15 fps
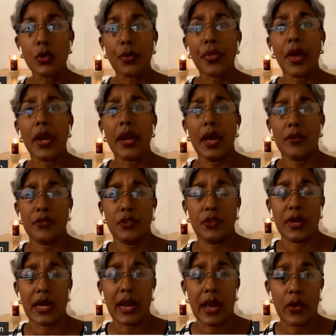you then have to
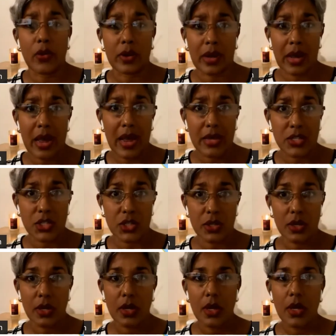rely on cash
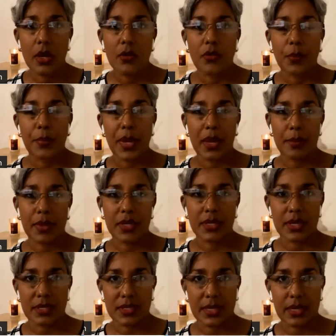for
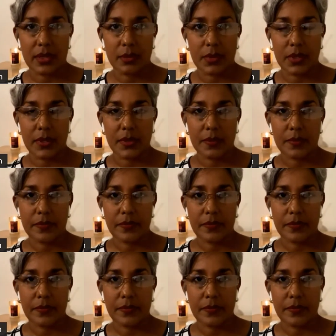payment and settlement.